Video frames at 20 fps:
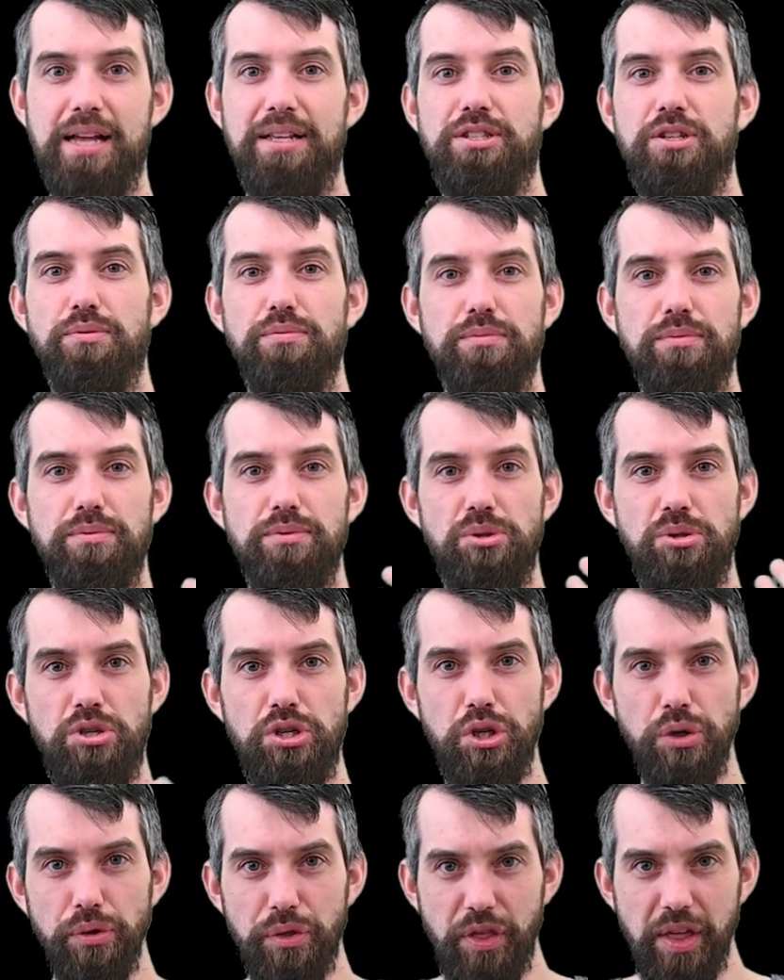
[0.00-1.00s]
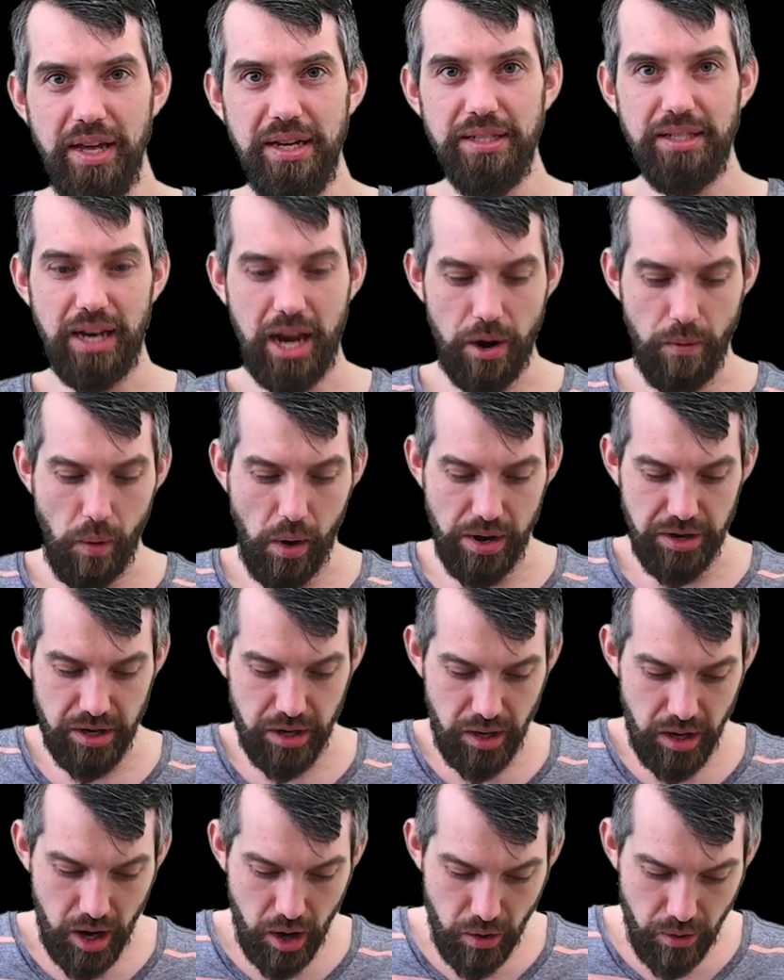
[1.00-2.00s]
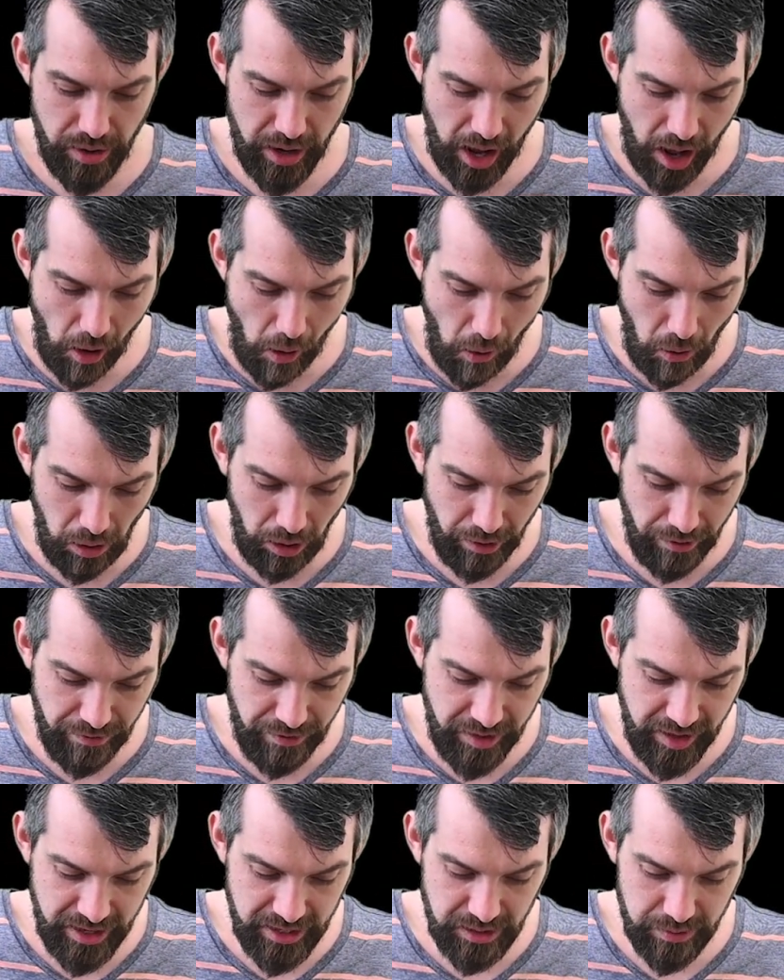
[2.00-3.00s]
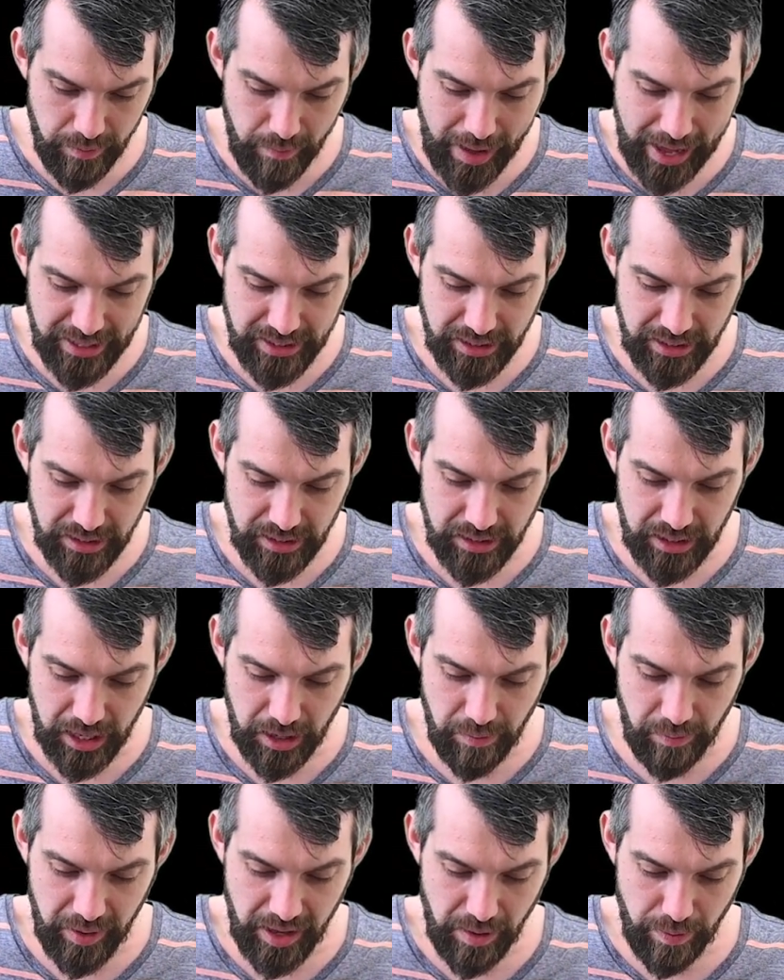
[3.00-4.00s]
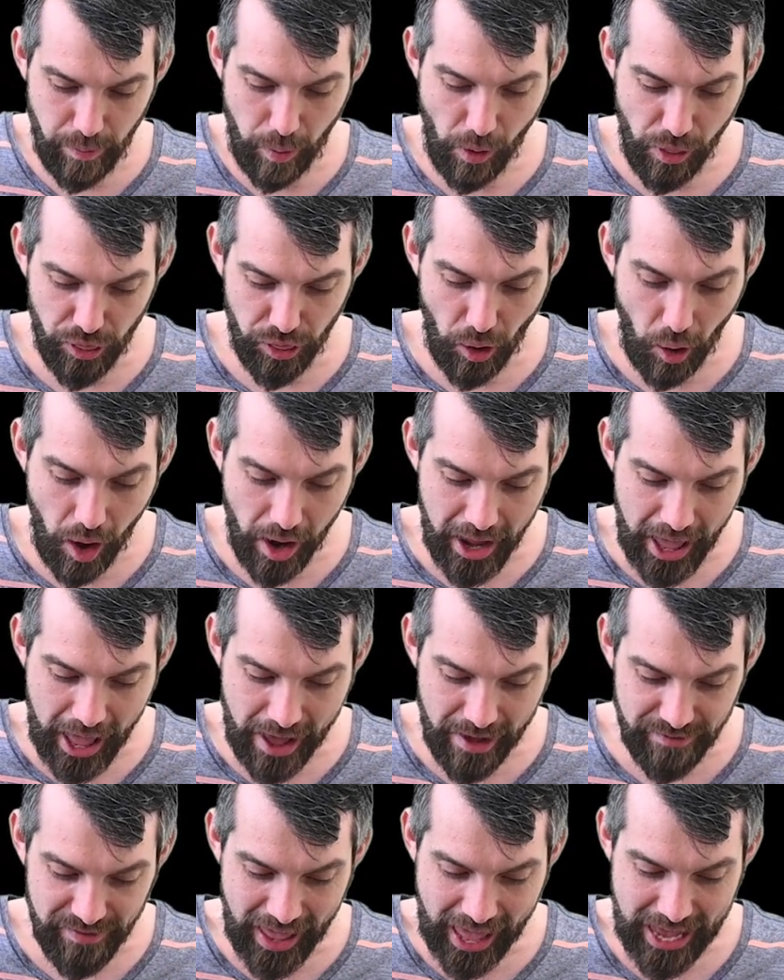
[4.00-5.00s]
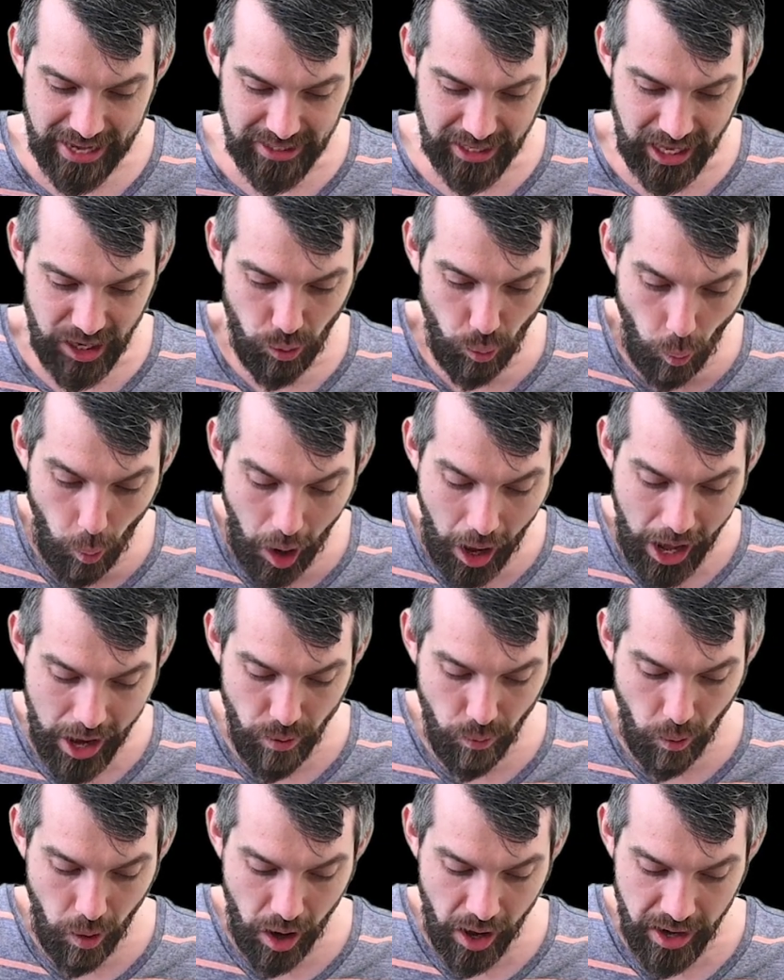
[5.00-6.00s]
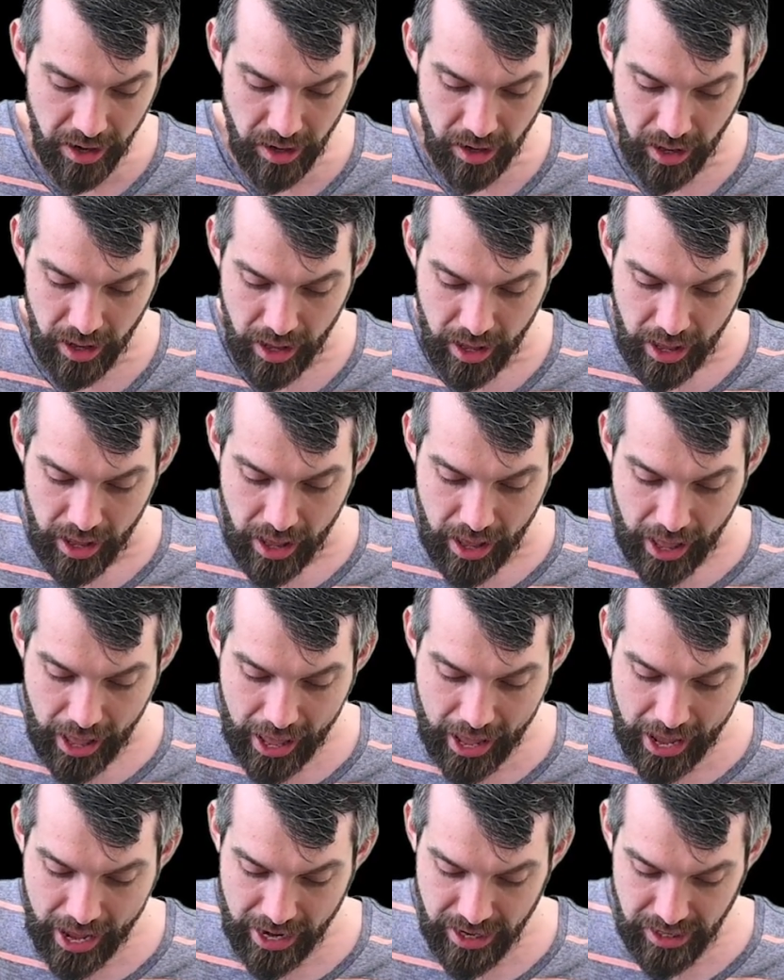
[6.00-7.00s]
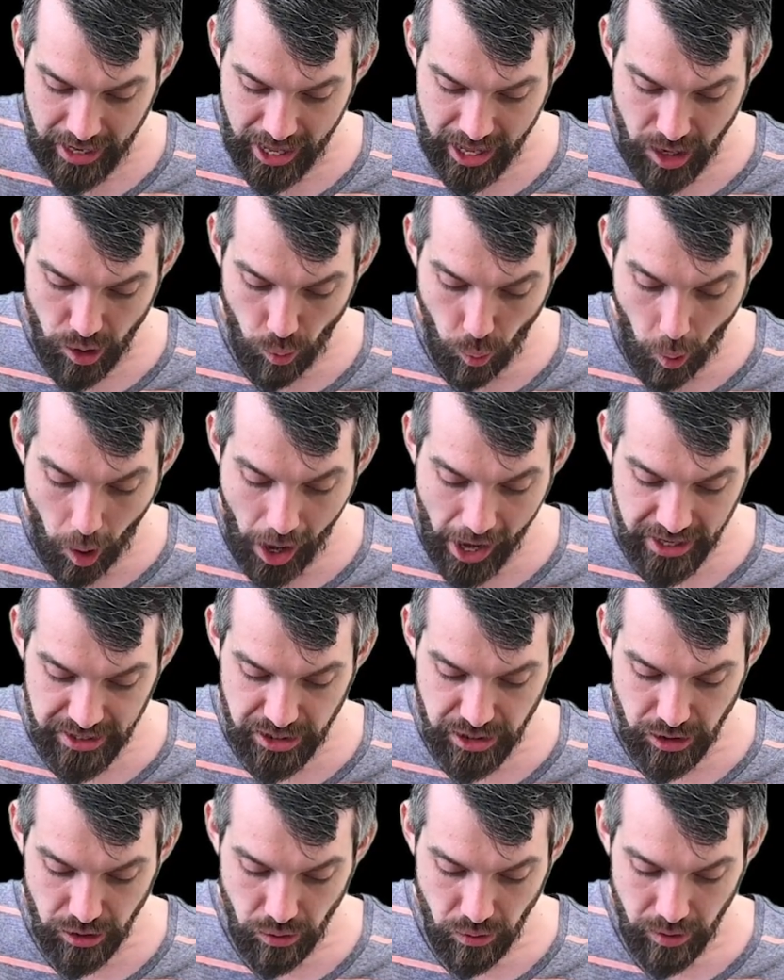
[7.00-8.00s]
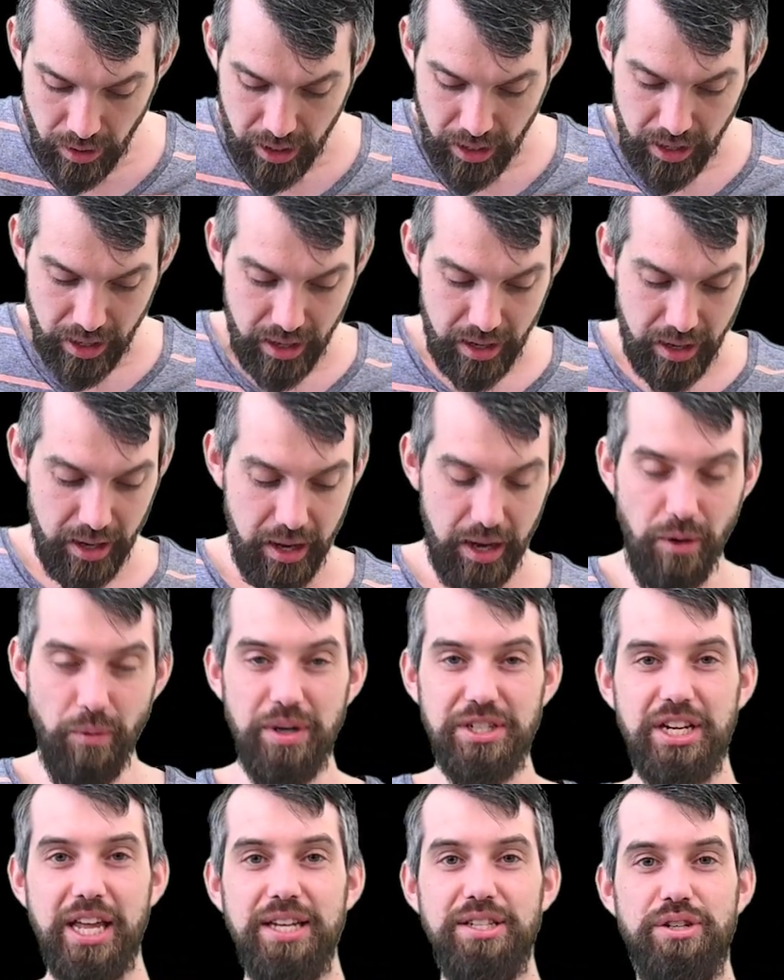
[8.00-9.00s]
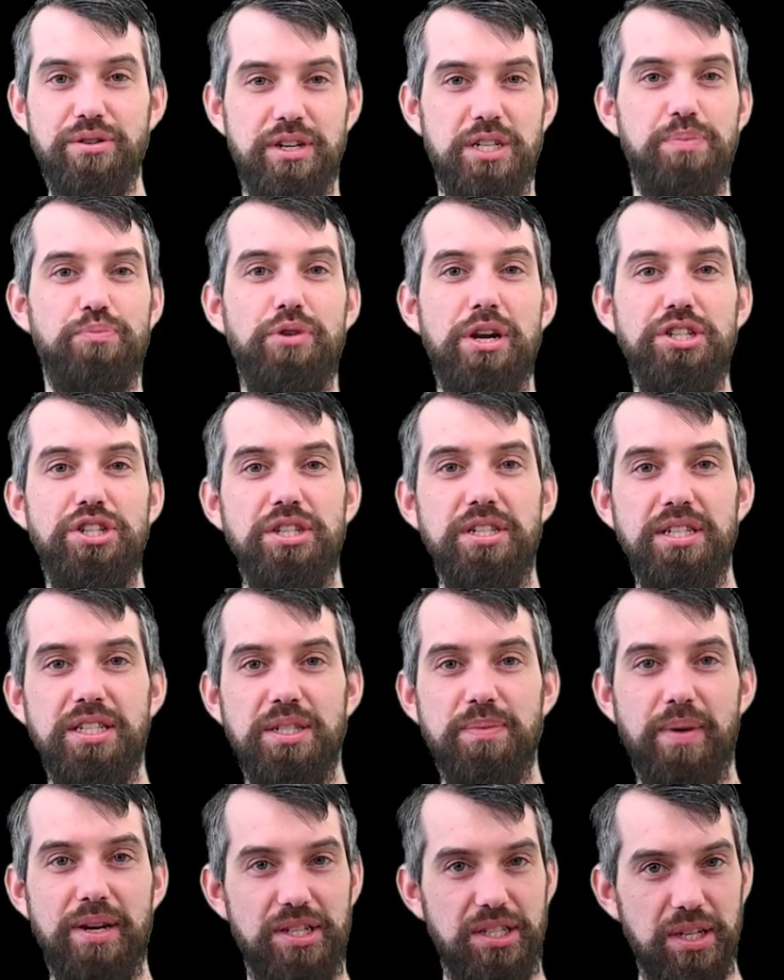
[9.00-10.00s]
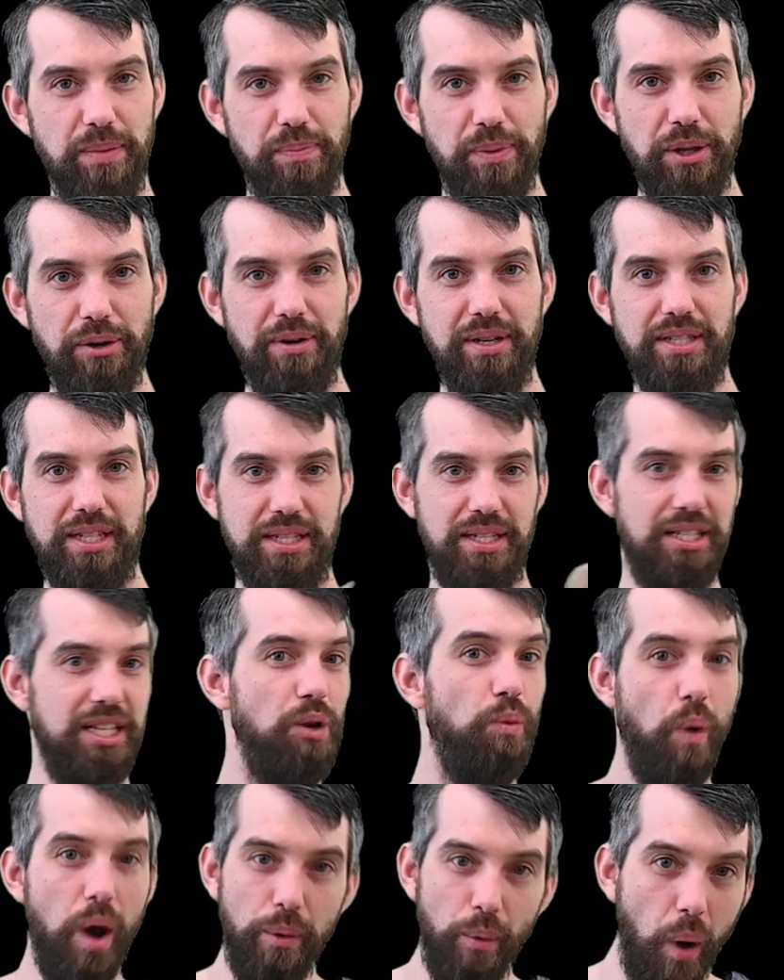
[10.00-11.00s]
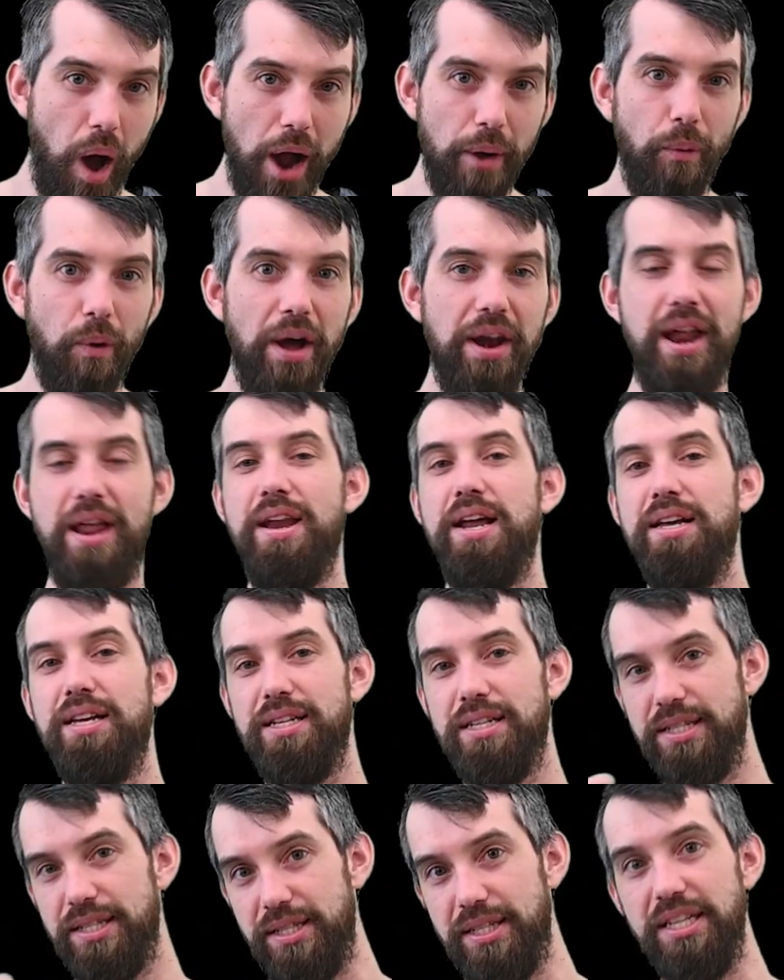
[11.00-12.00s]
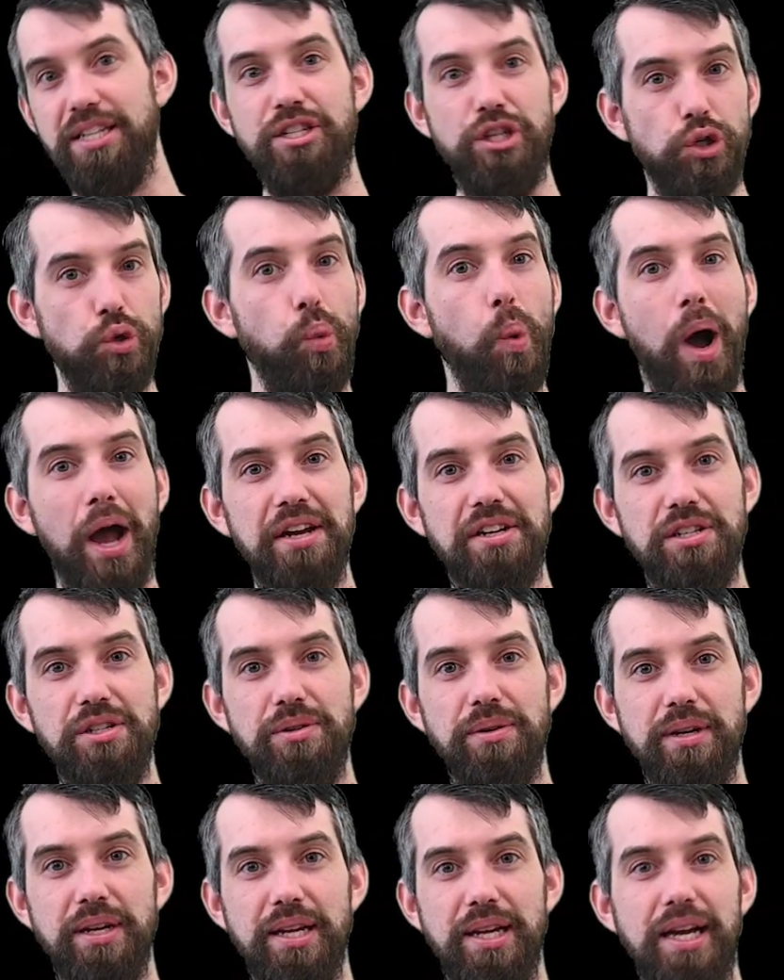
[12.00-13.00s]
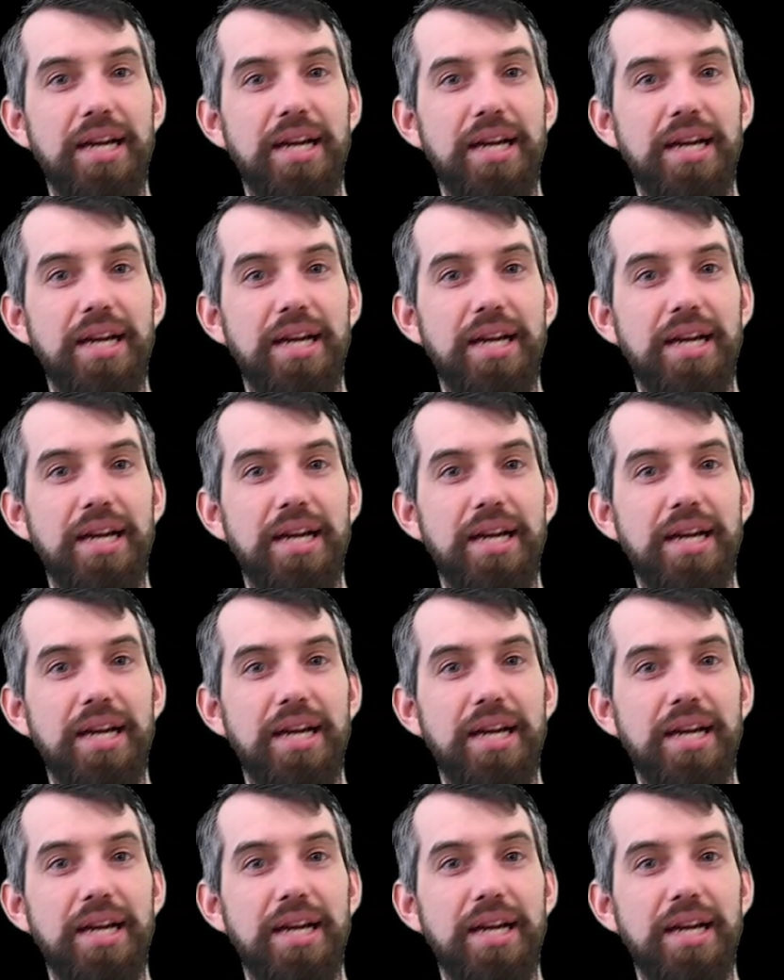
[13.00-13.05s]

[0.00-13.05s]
So 2 things that I want to note. All of these messes can be thought of as a y1 and a y2, in which case your expression is much simpler. It's a c1 y1 and a c2 y2.